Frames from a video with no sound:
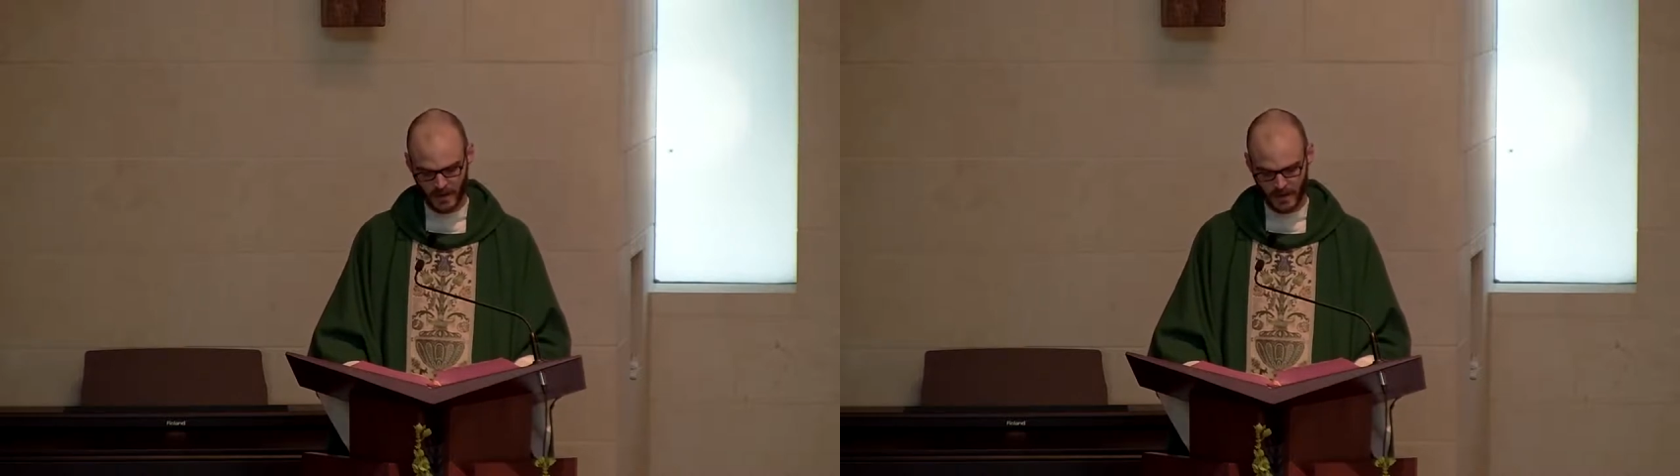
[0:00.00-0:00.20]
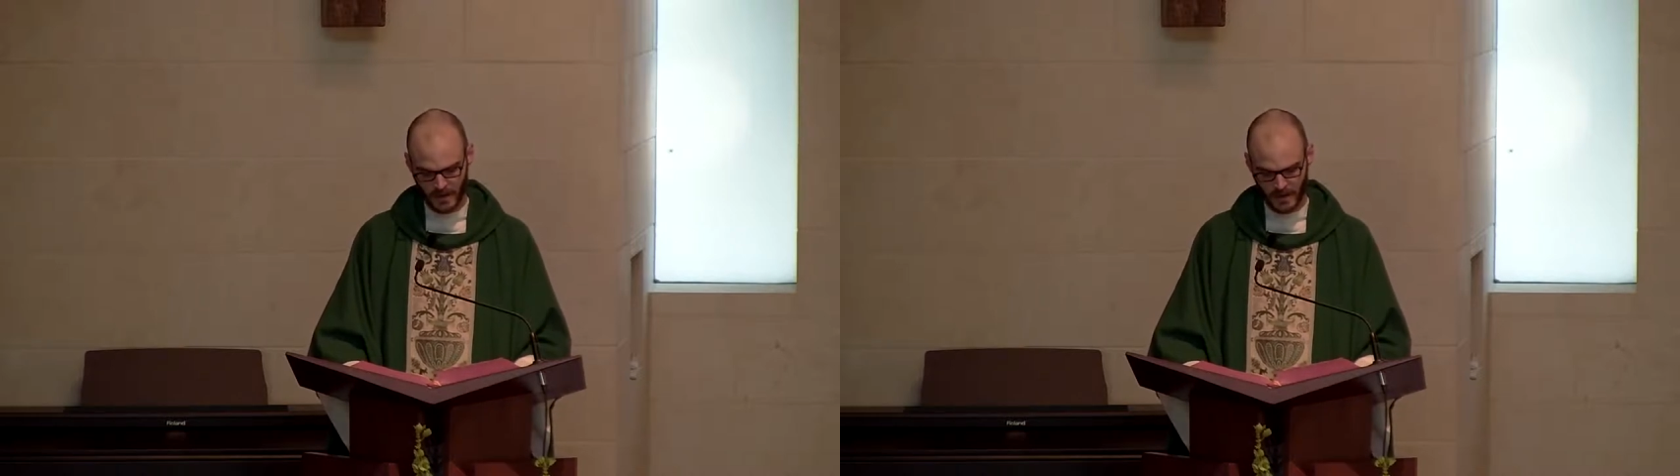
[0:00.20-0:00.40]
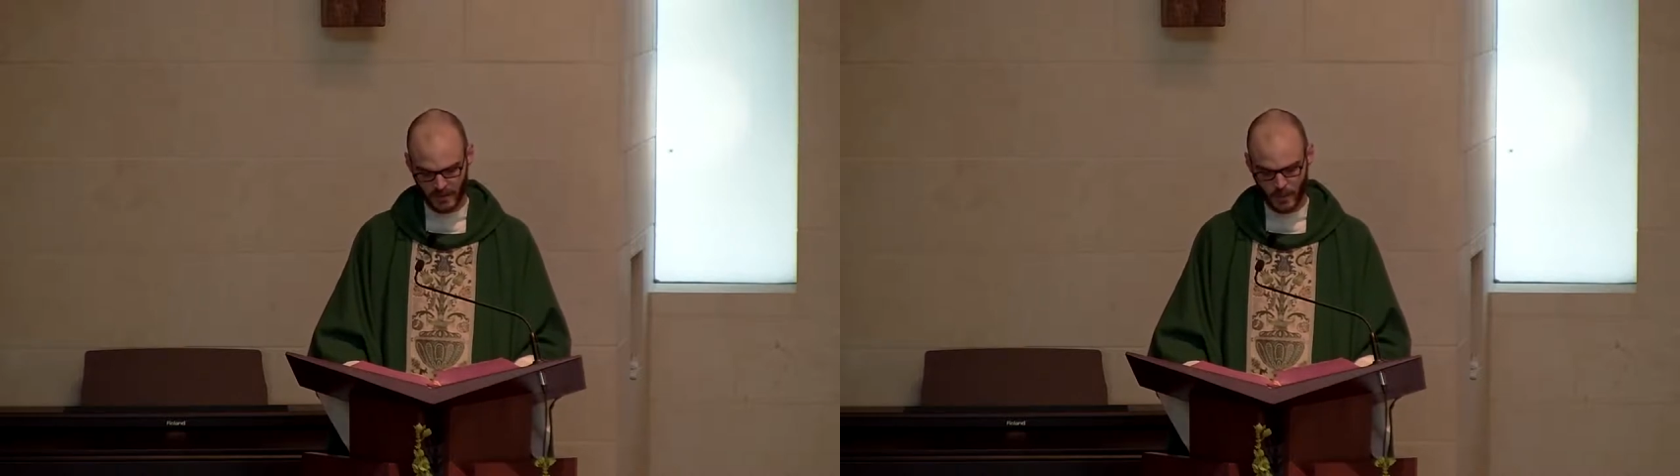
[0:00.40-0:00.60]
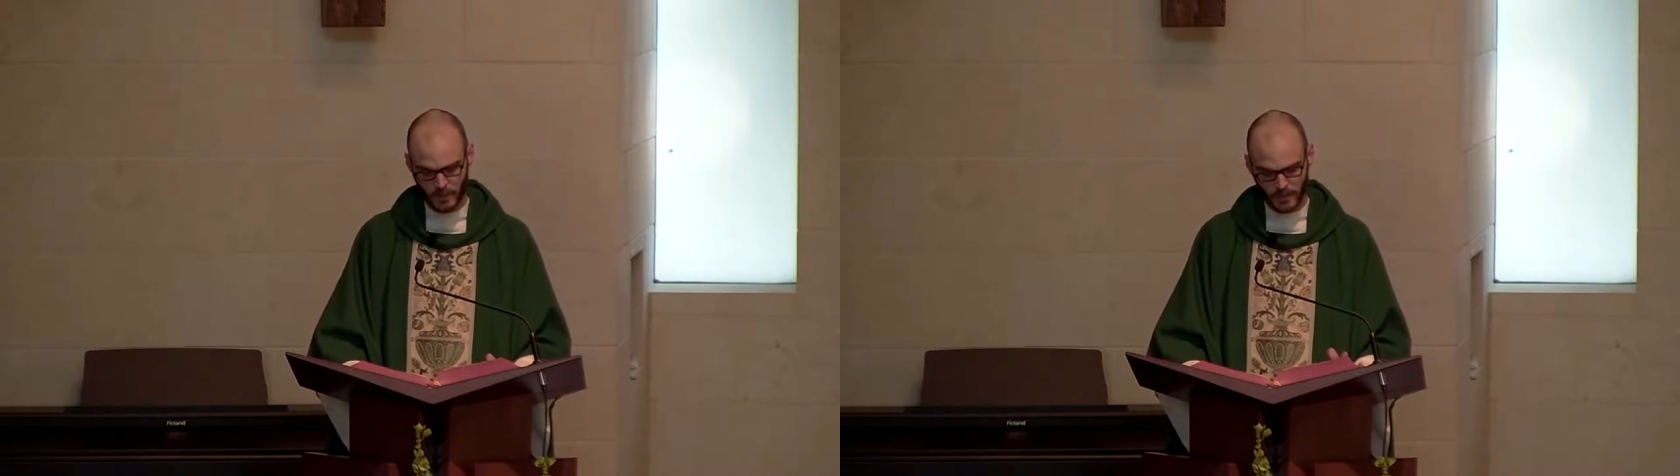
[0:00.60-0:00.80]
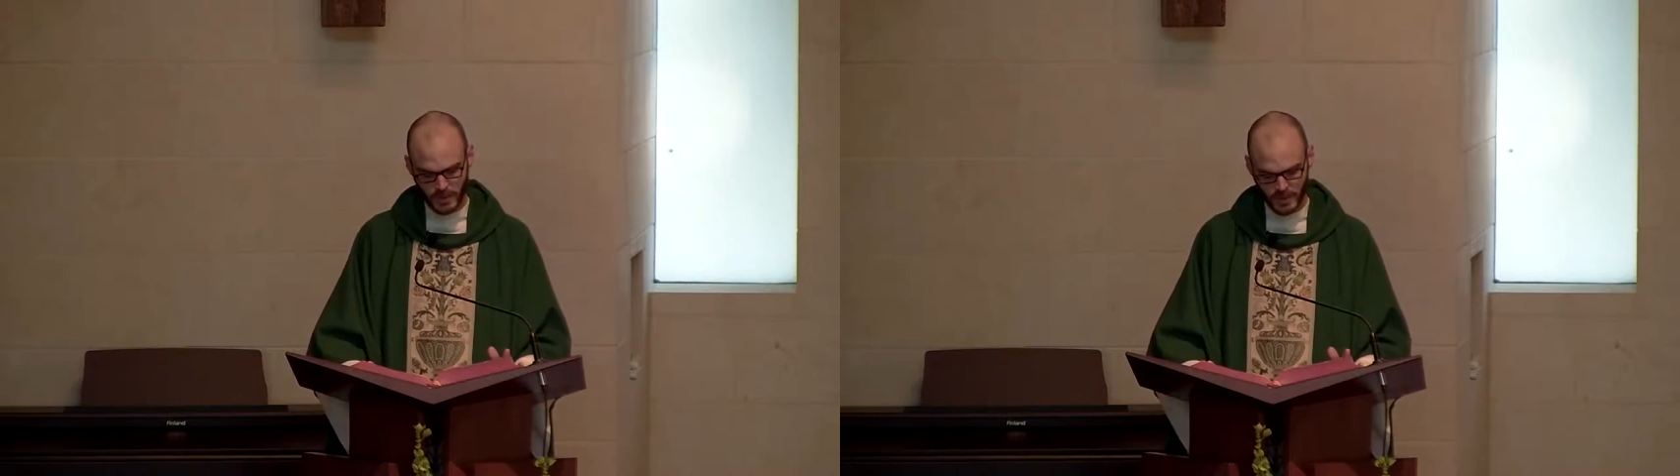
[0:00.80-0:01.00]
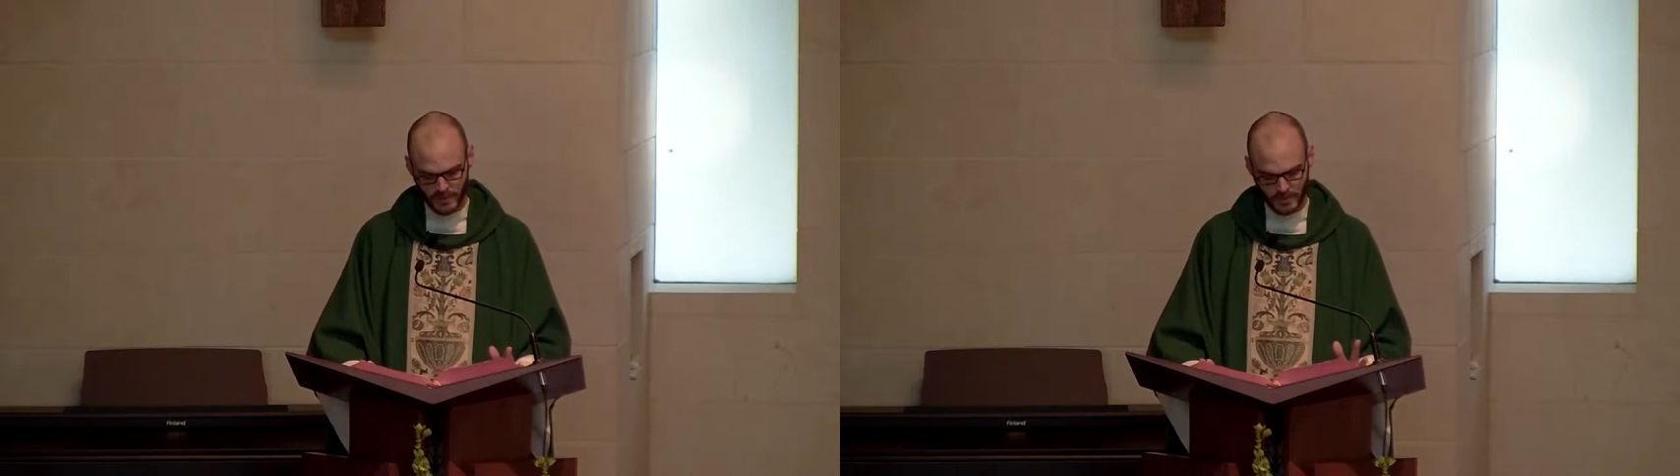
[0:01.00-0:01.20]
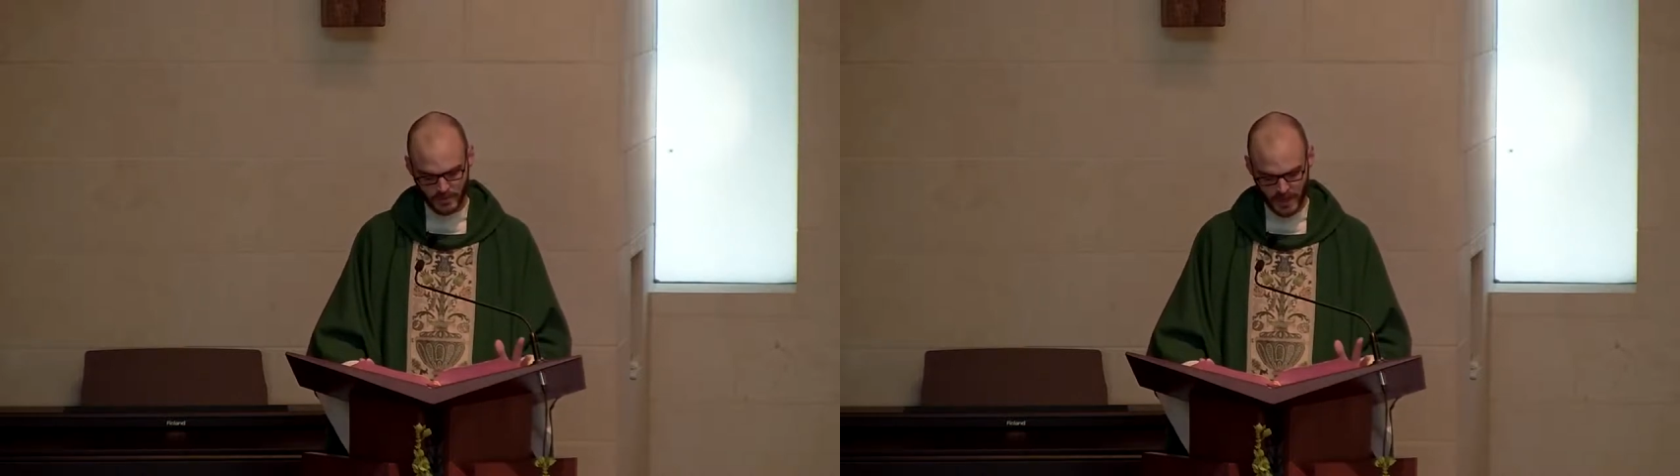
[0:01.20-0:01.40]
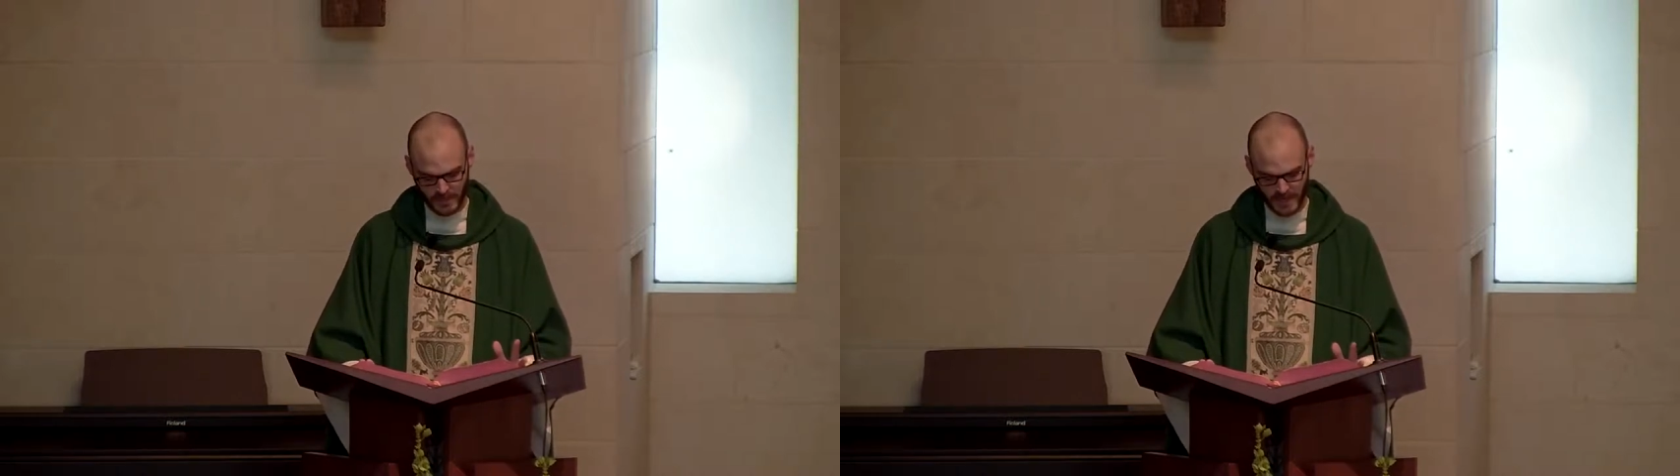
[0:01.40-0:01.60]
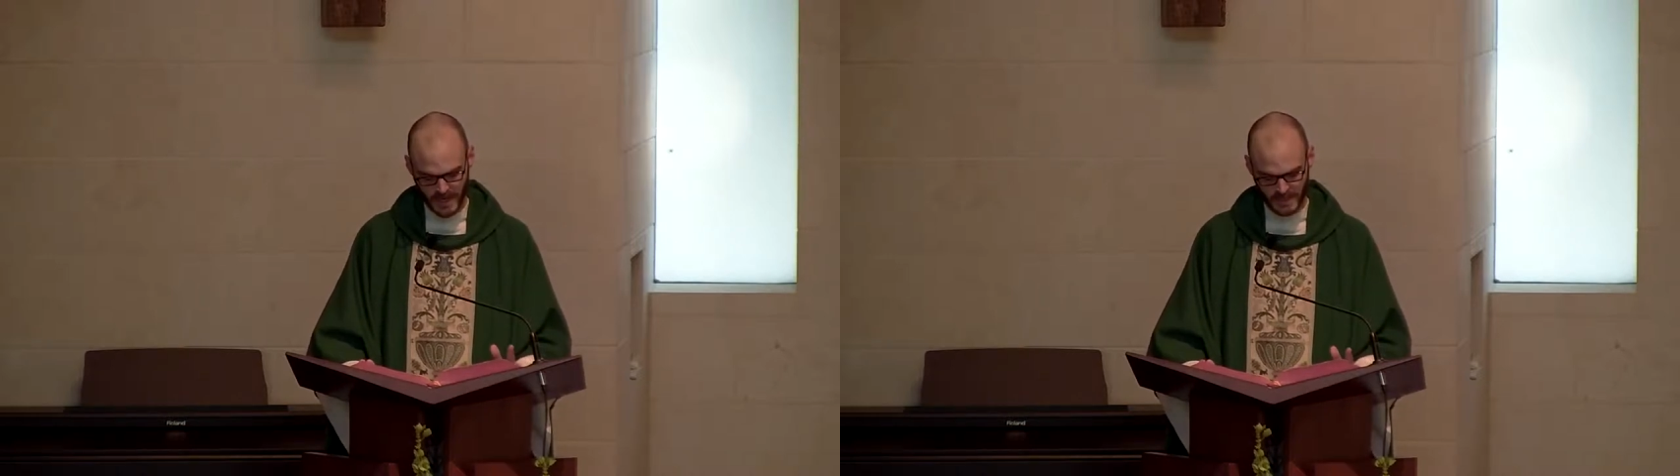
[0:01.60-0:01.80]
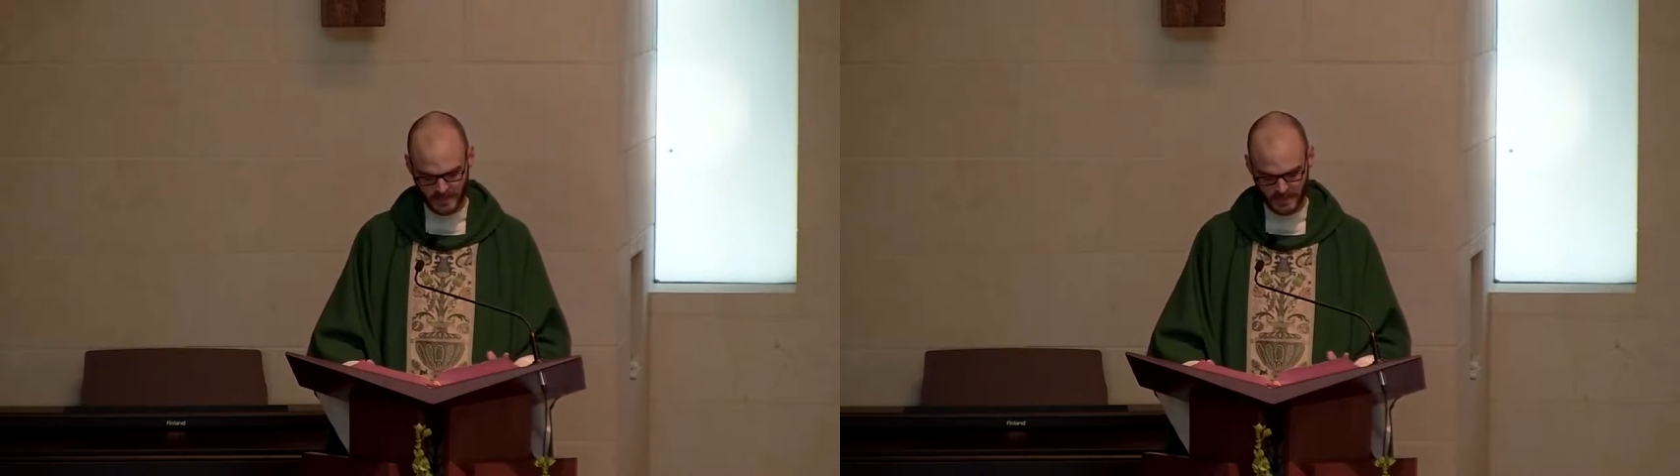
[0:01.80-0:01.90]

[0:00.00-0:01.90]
uh, more than we can even perhaps ask